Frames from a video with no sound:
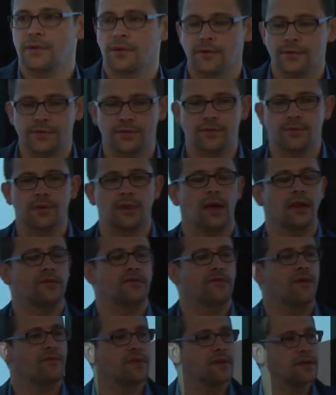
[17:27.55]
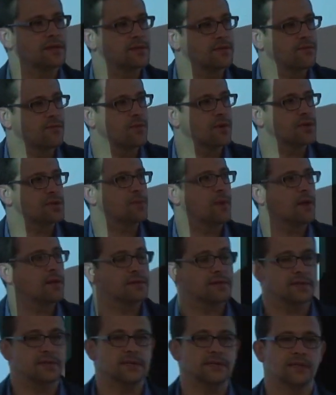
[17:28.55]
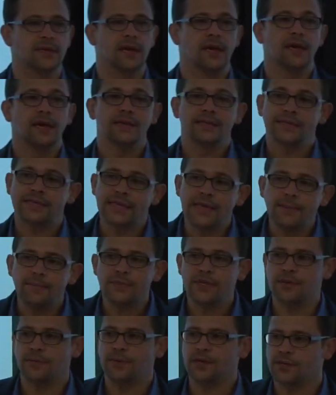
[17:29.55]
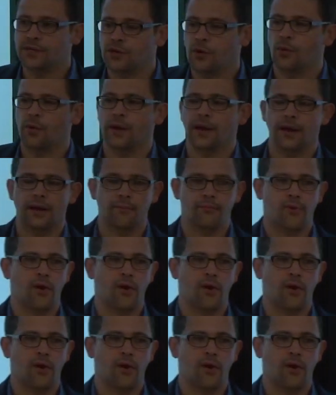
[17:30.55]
goes through a lot of evidence of which policies seem to be showing